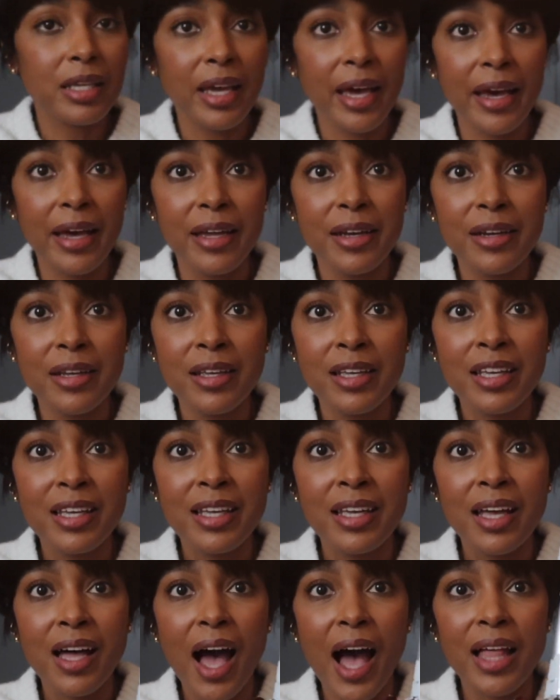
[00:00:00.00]
Again,
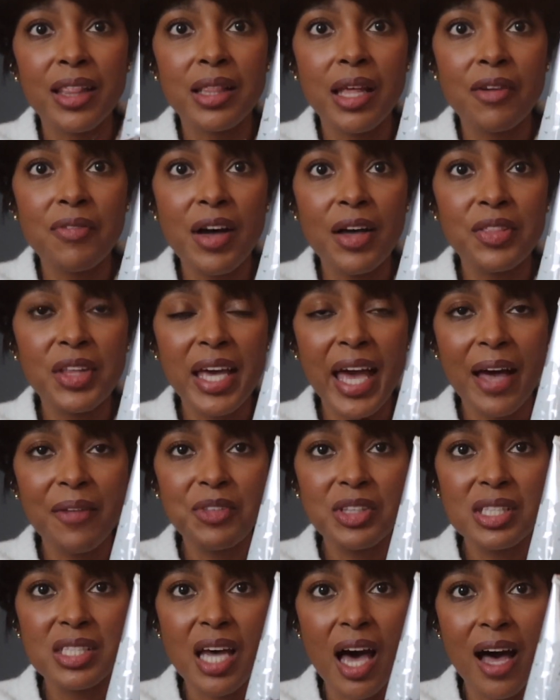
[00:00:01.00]
I love how they have
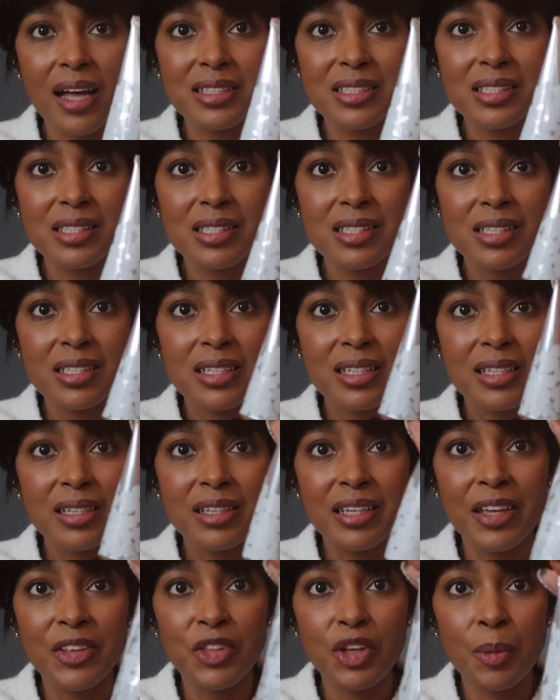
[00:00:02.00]
the dots
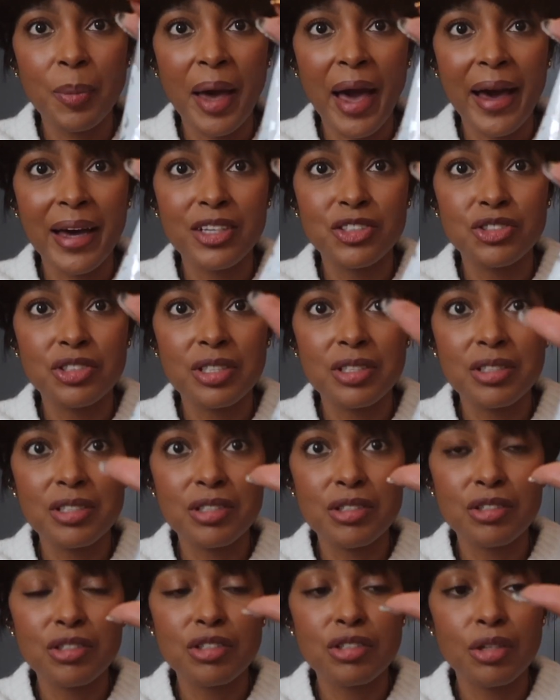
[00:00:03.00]
in their packaging.
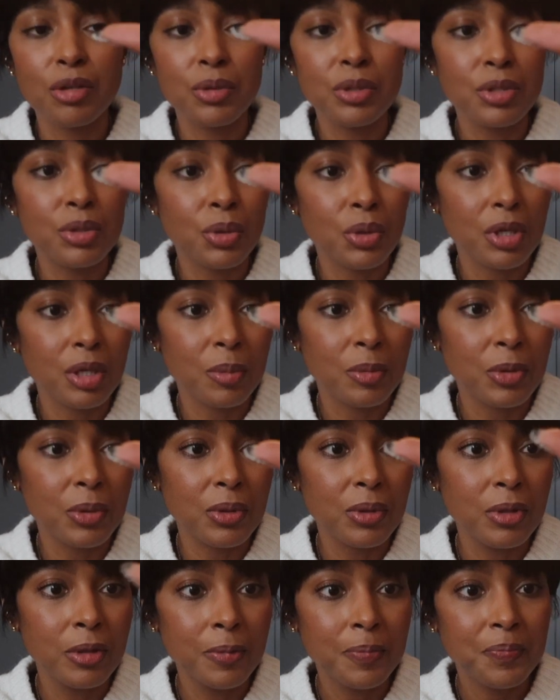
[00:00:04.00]
This is so
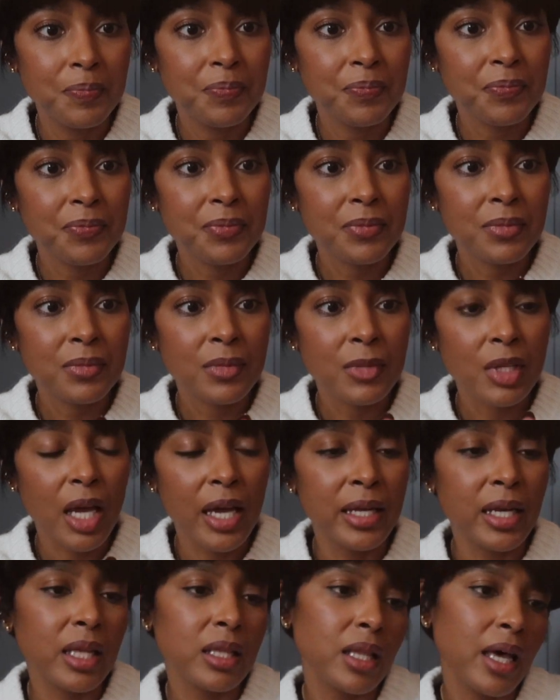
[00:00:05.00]
adorable.
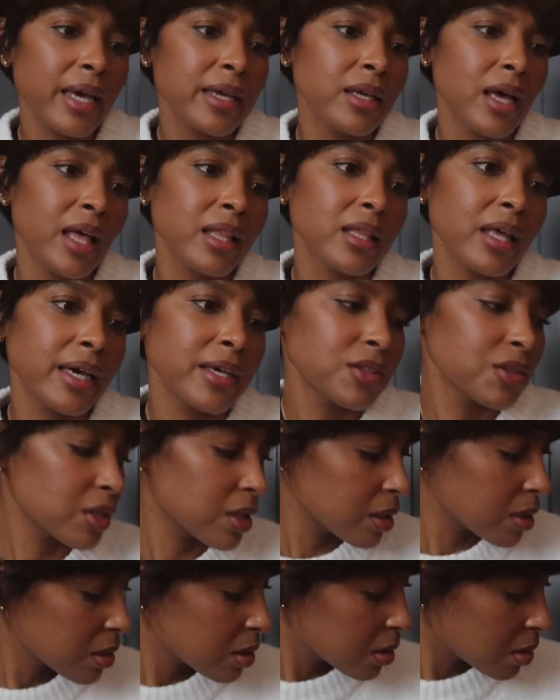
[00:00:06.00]
And I like
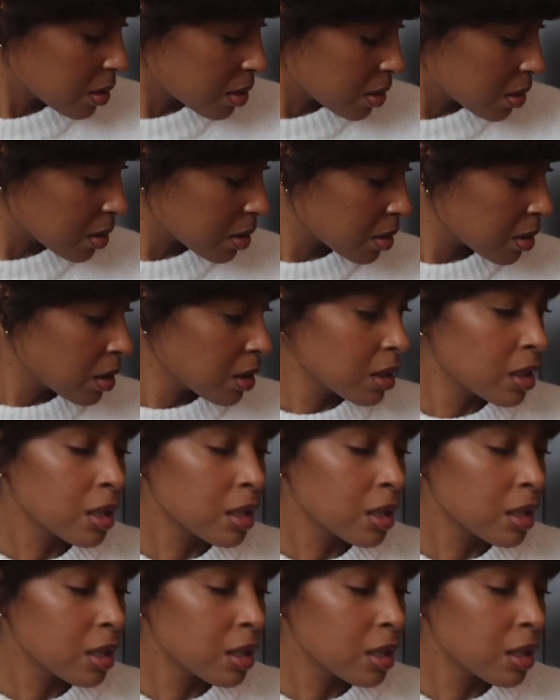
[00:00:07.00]
this. This is